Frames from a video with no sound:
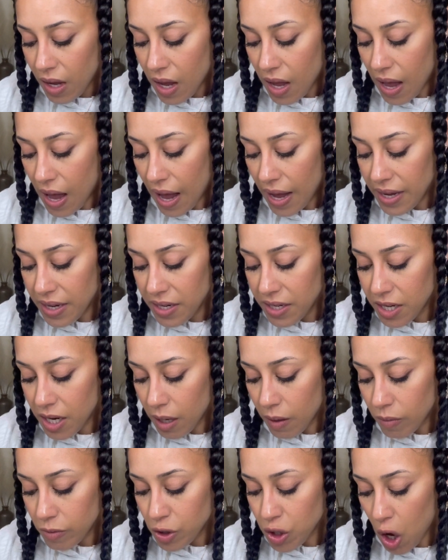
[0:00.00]
I ended
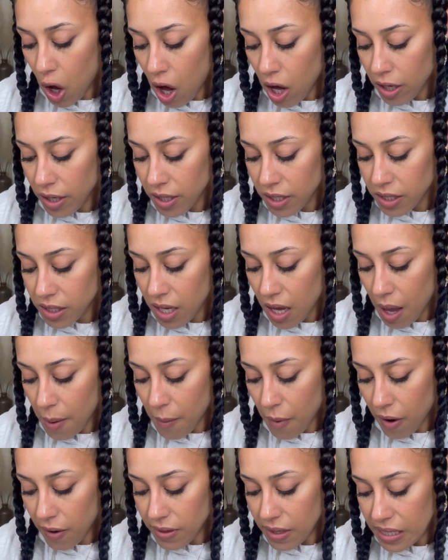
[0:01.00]
up talking to him
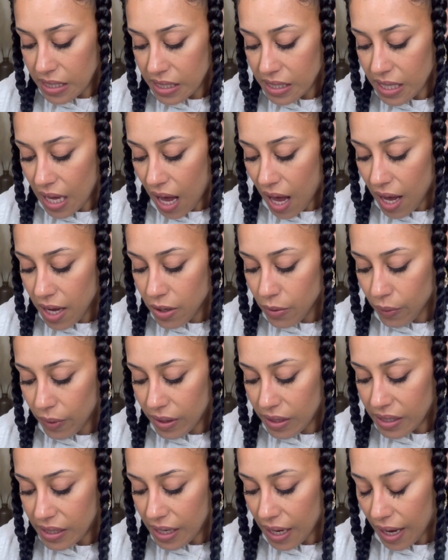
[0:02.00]
on the side
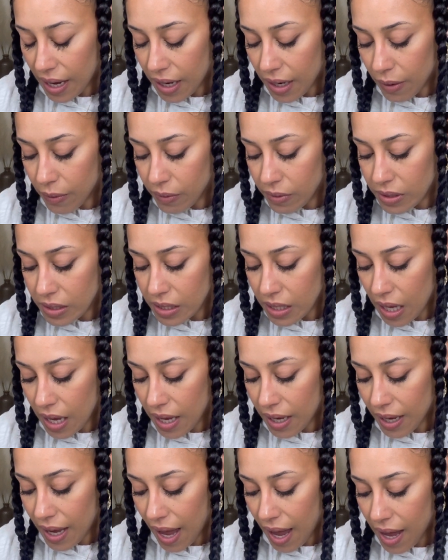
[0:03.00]
one day, and I was
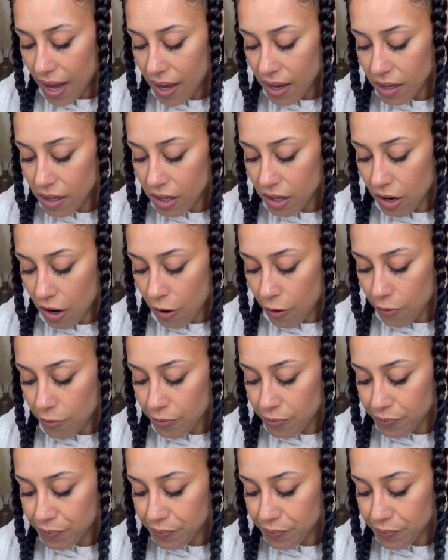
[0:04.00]
like, hey, you know,